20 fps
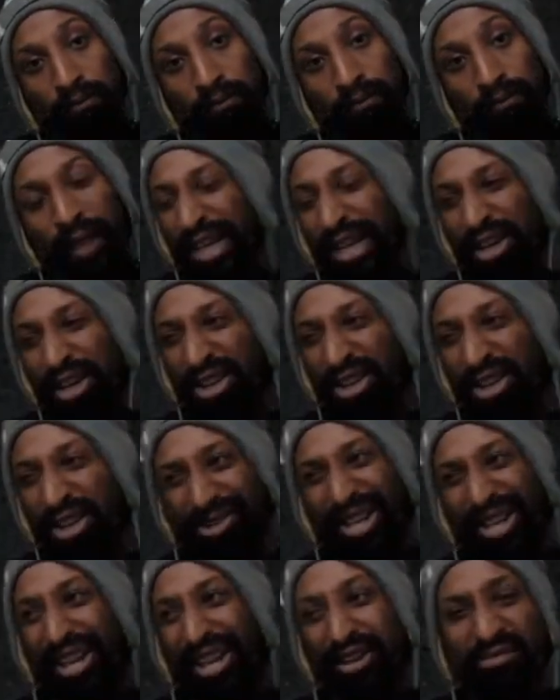I know you don't
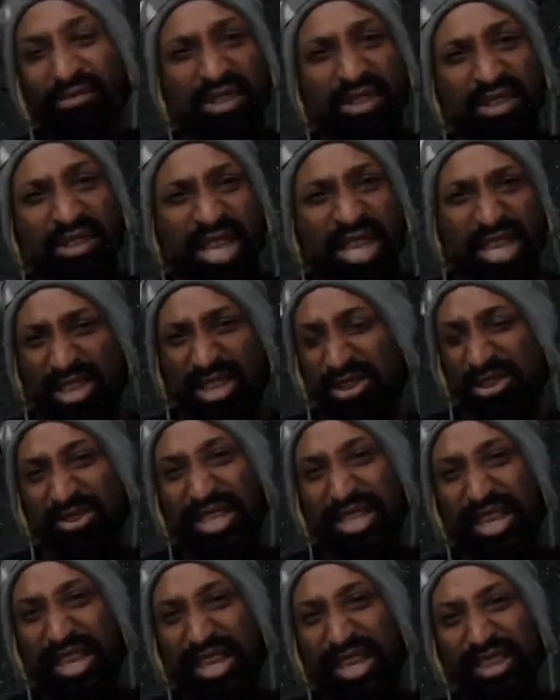like him. You know what I'm
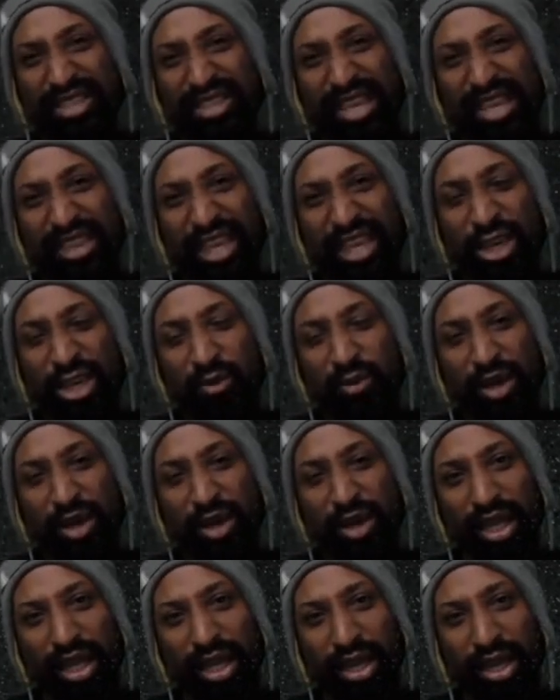saying? Say the thing you want
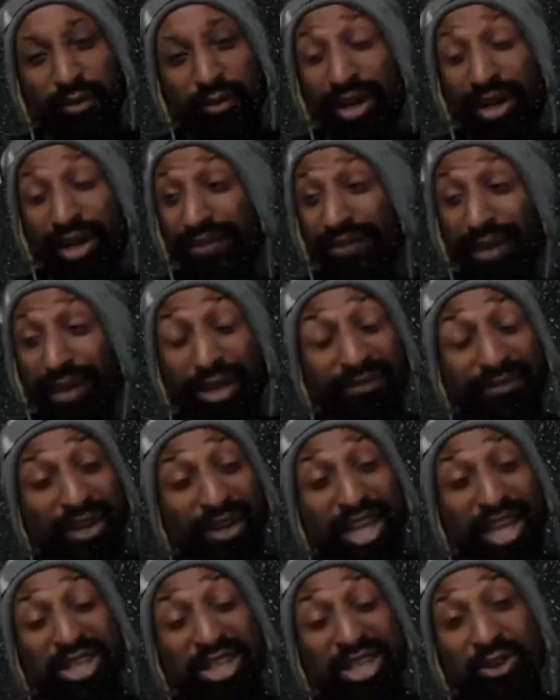to hear. What if that motherfucker
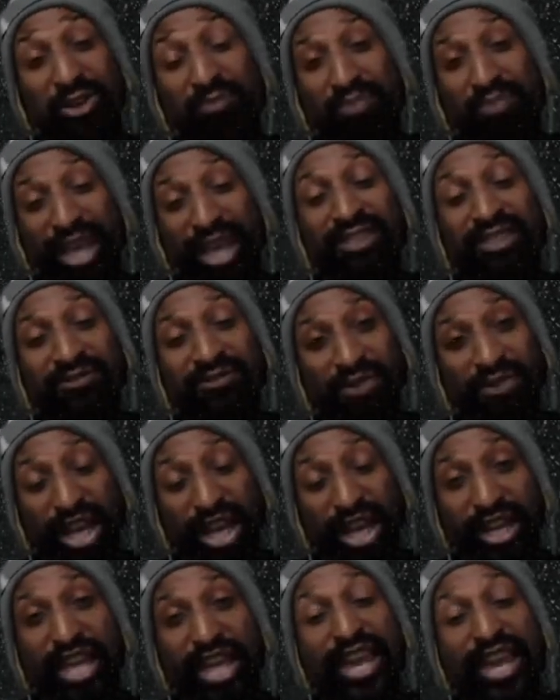is your best
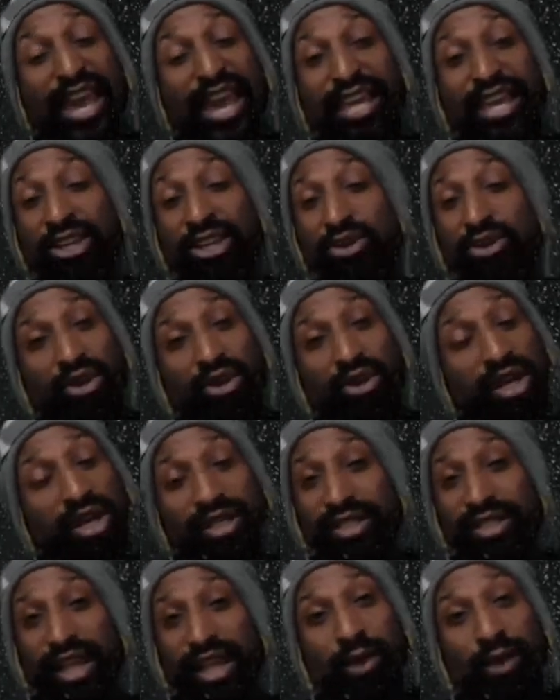friend and you don't
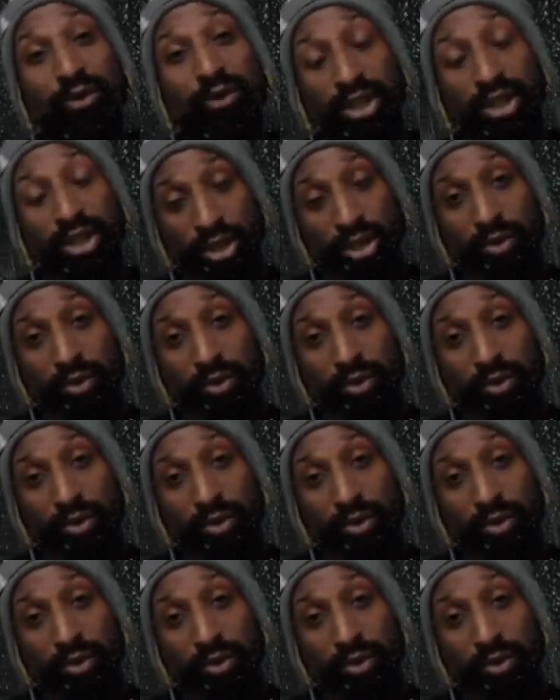understand what you